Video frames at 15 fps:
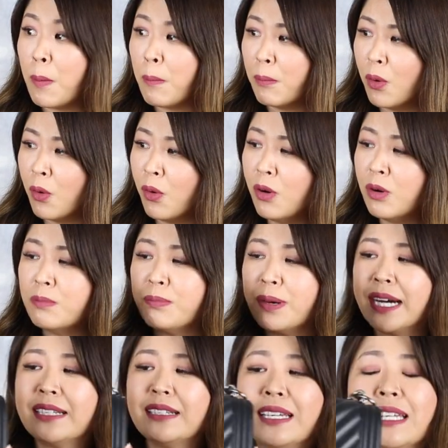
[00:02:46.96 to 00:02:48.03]
more,
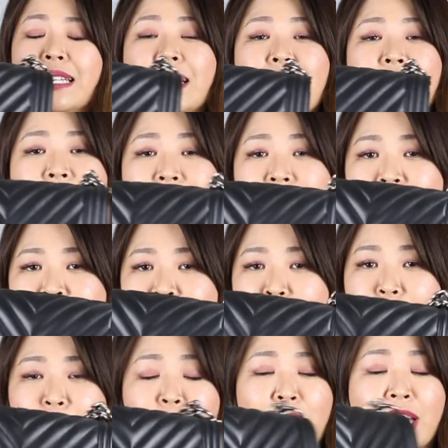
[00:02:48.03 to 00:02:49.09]
but it is a
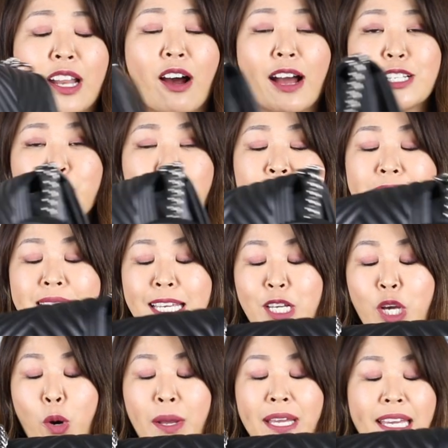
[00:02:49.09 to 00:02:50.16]
style that I don't see
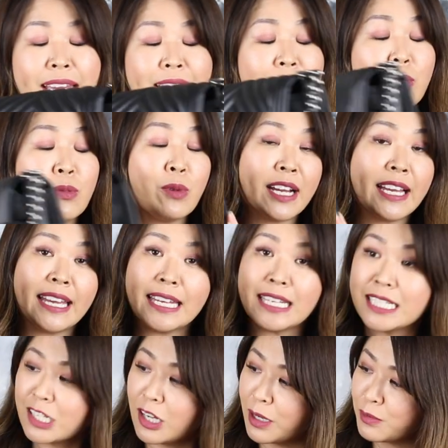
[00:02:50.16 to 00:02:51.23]
going anywhere
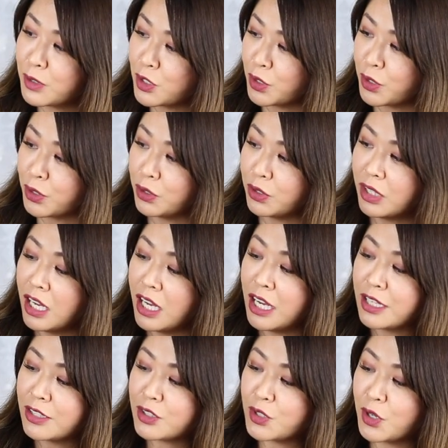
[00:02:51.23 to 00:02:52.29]
anytime soon.
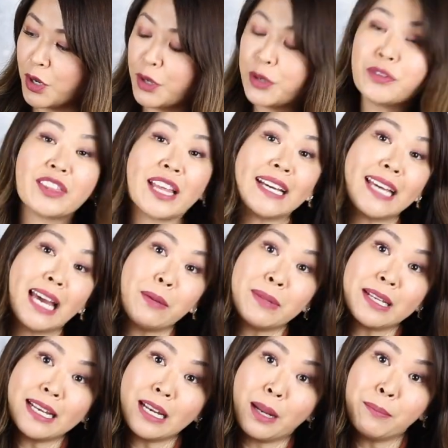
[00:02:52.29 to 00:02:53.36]
So that came
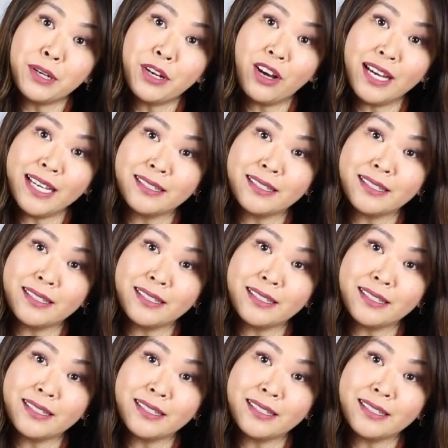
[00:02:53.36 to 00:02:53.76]
in at number 9.